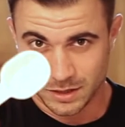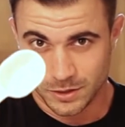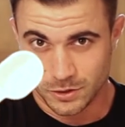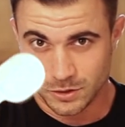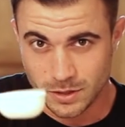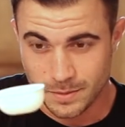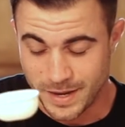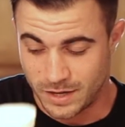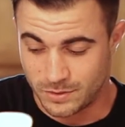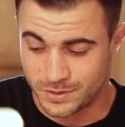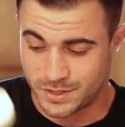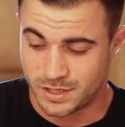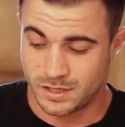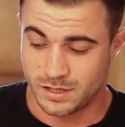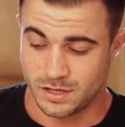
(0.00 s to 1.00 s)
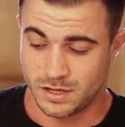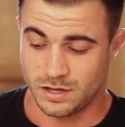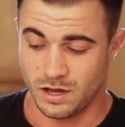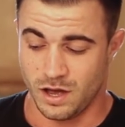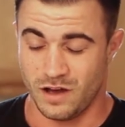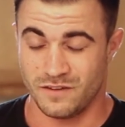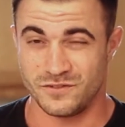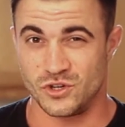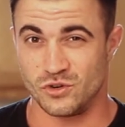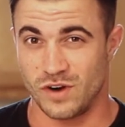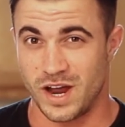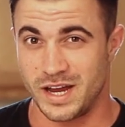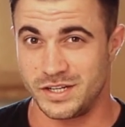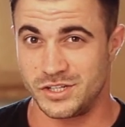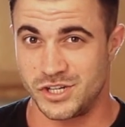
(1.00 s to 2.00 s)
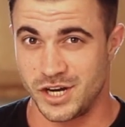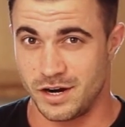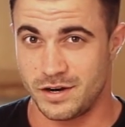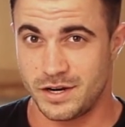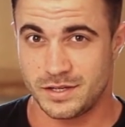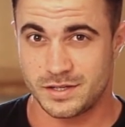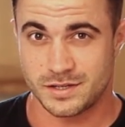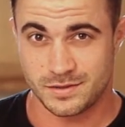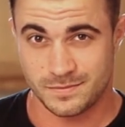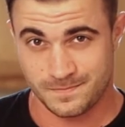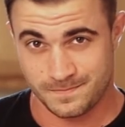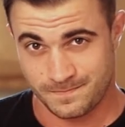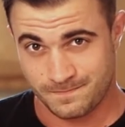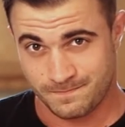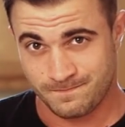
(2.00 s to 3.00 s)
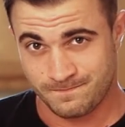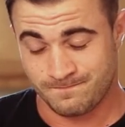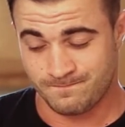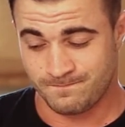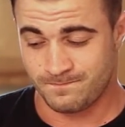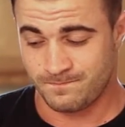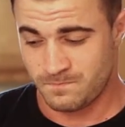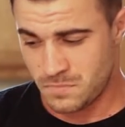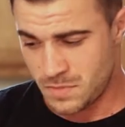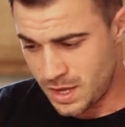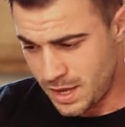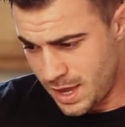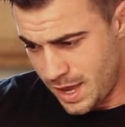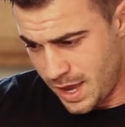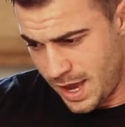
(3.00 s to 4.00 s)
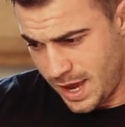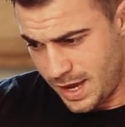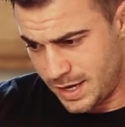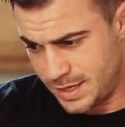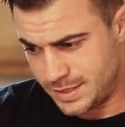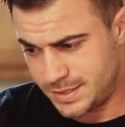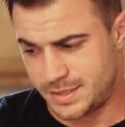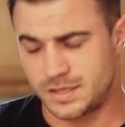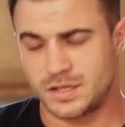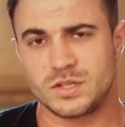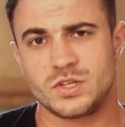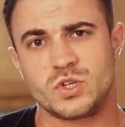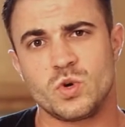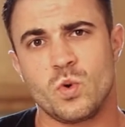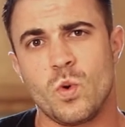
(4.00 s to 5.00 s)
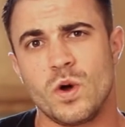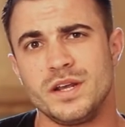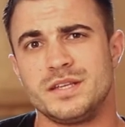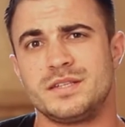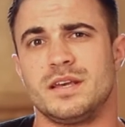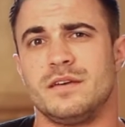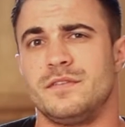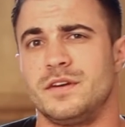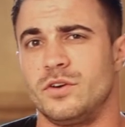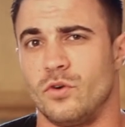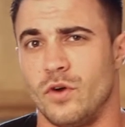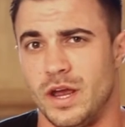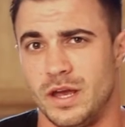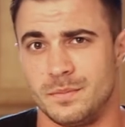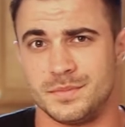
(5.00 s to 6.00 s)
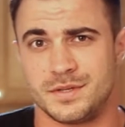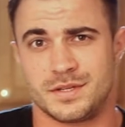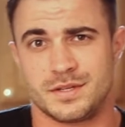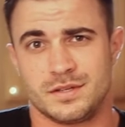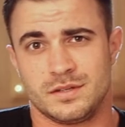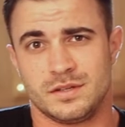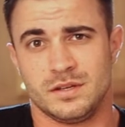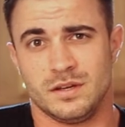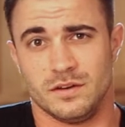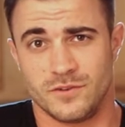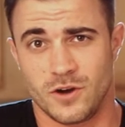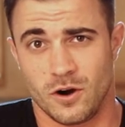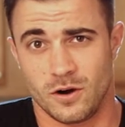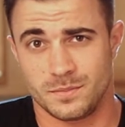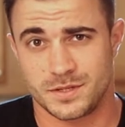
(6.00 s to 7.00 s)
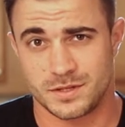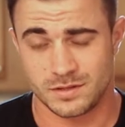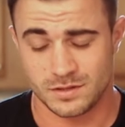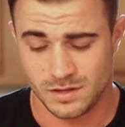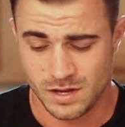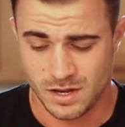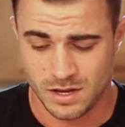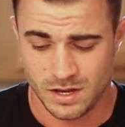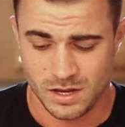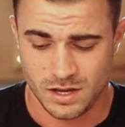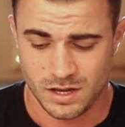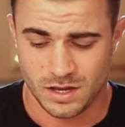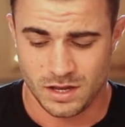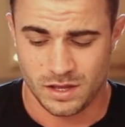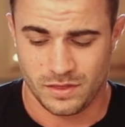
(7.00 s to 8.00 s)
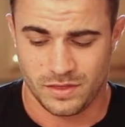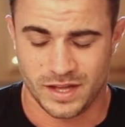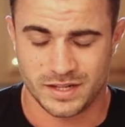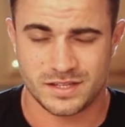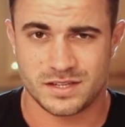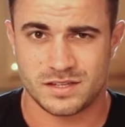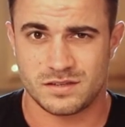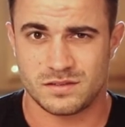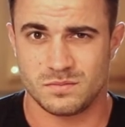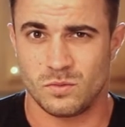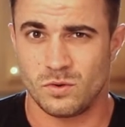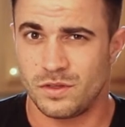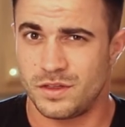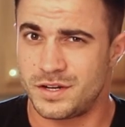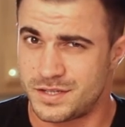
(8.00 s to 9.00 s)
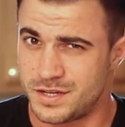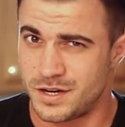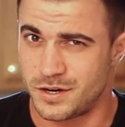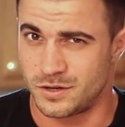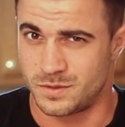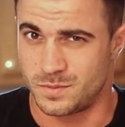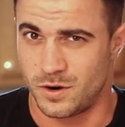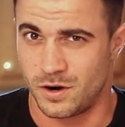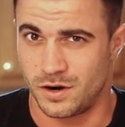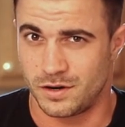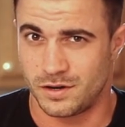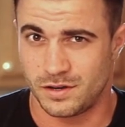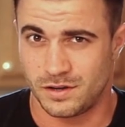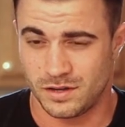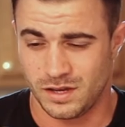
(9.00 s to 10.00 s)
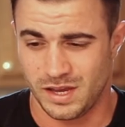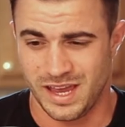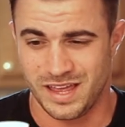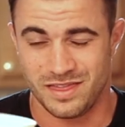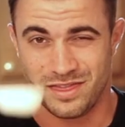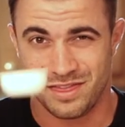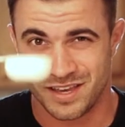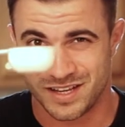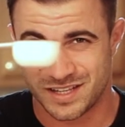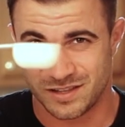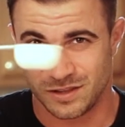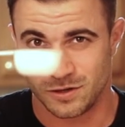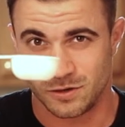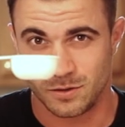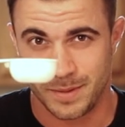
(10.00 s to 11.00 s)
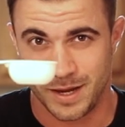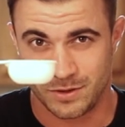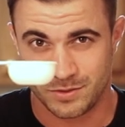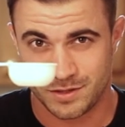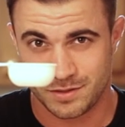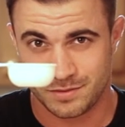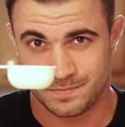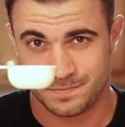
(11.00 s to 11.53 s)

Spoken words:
little amount of dried cherries, has 27 grams of carbs. That's more than a Snickers bar in this little amount.